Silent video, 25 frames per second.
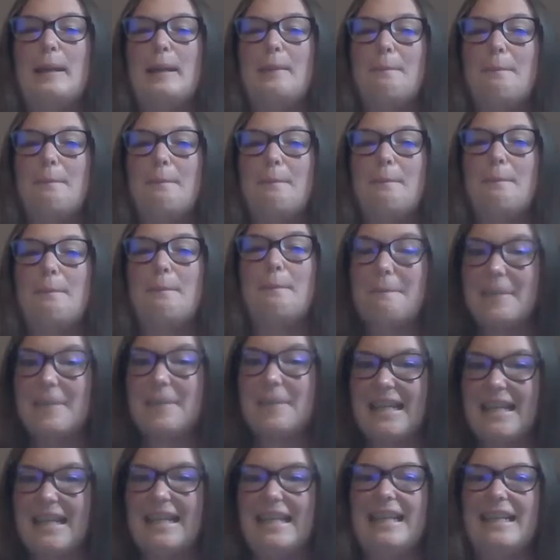
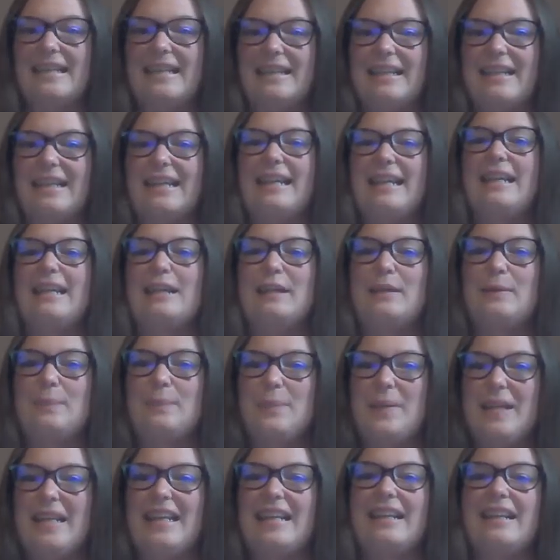Immediately,
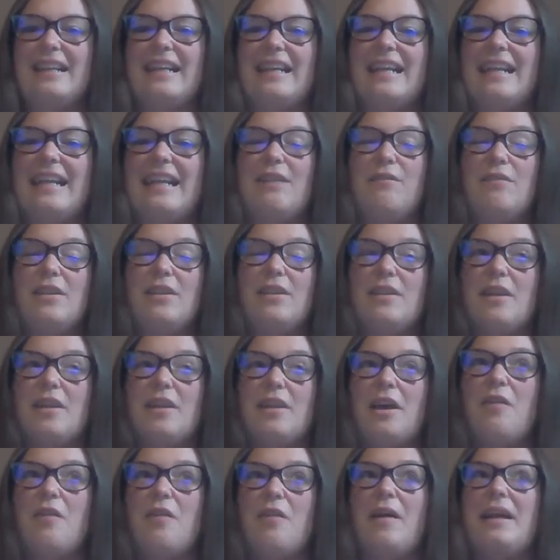even though
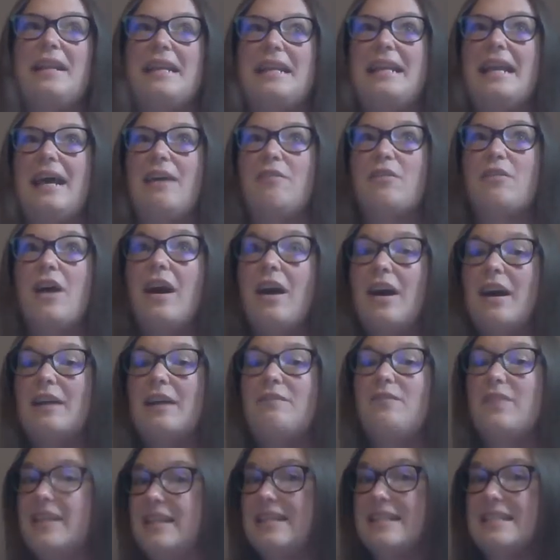I didn't have
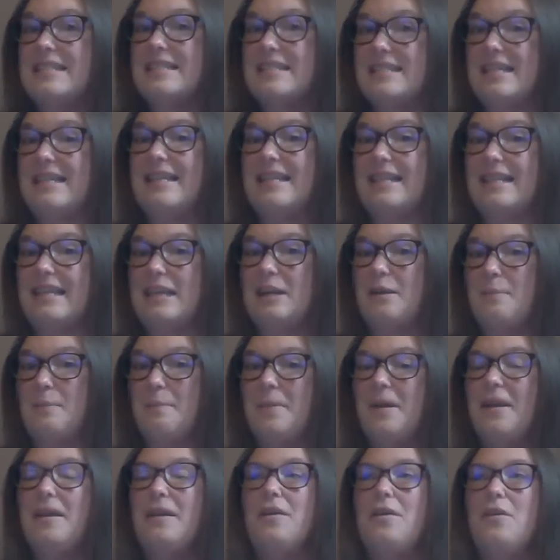confidence in them
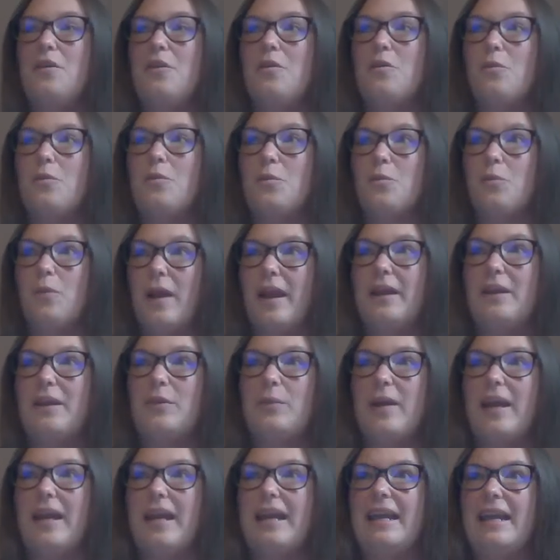right
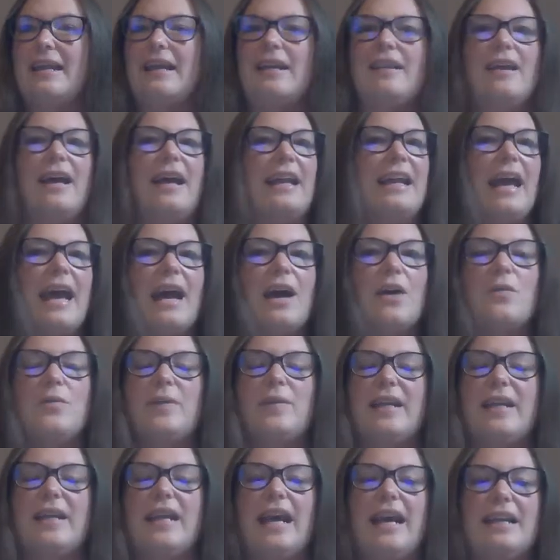away. And I like how
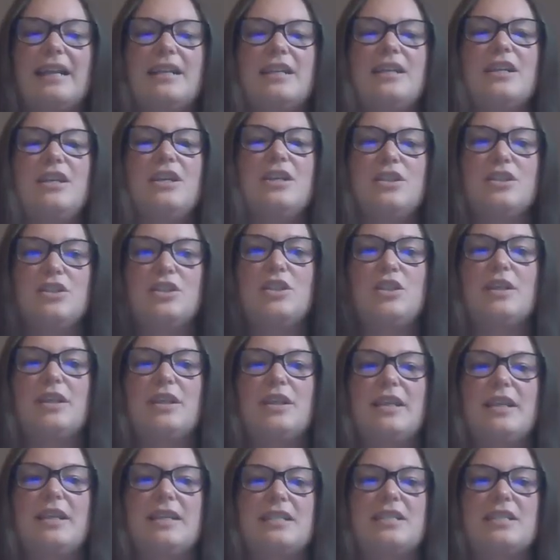we kind of
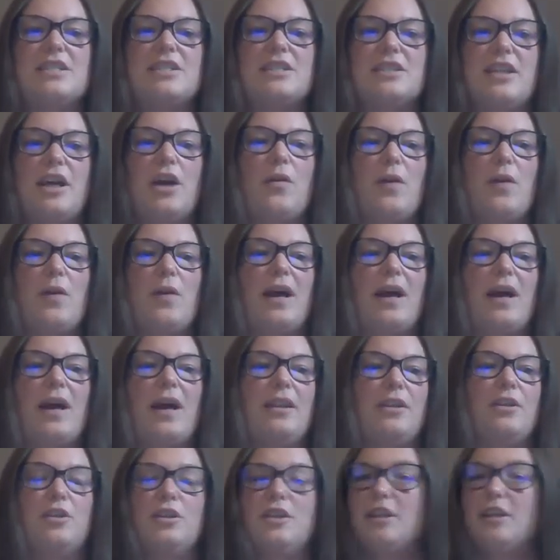took it slow. I
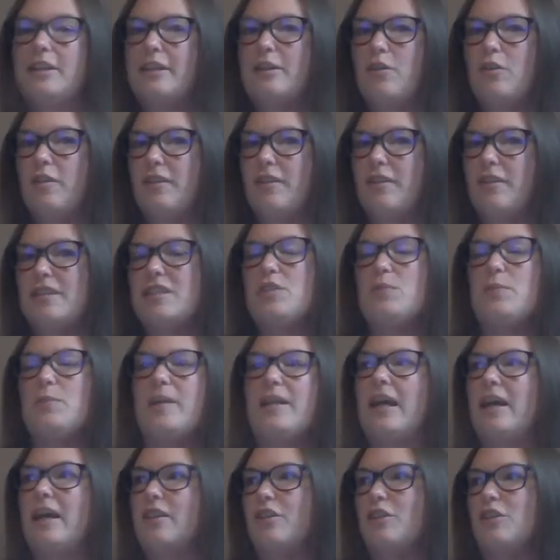learned a little this week. I
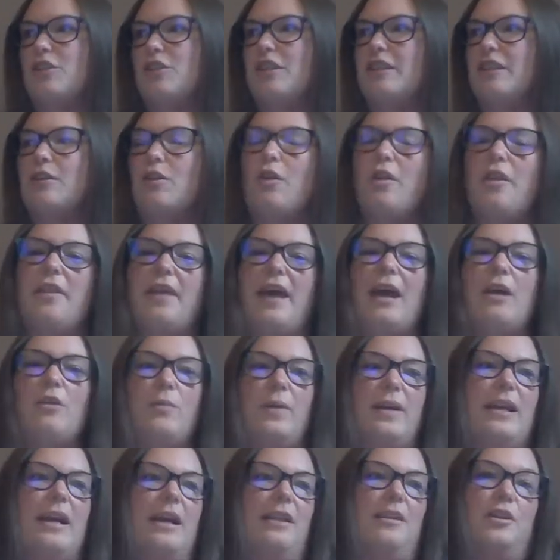learned a little that
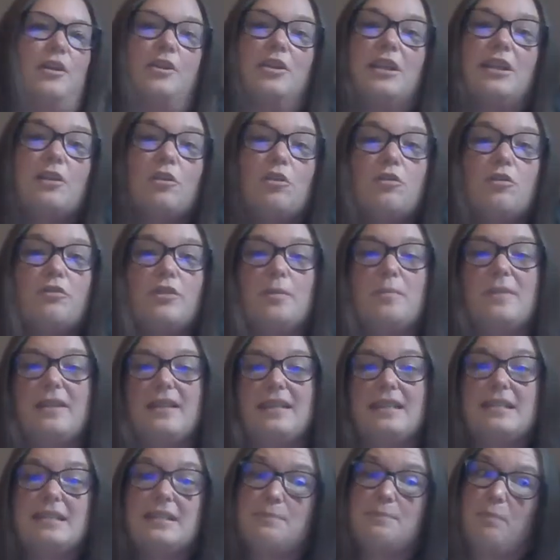week. I learned a little from
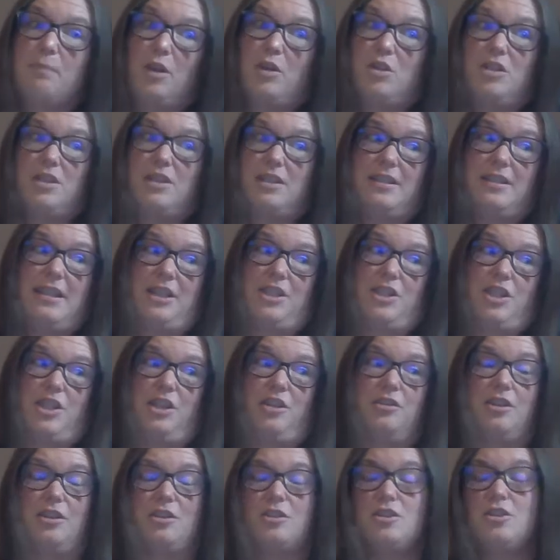this person that
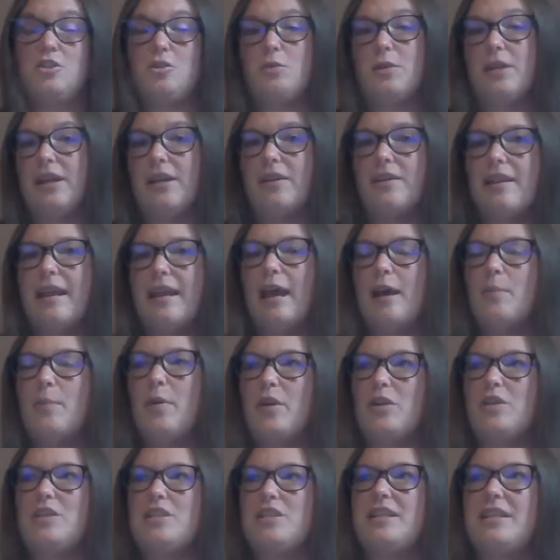shared their story or that
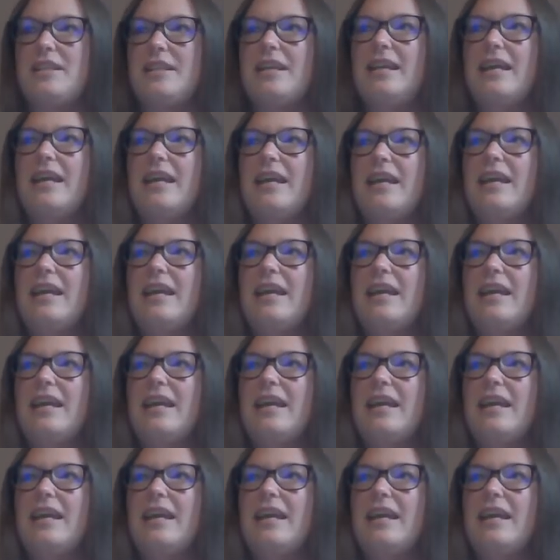person.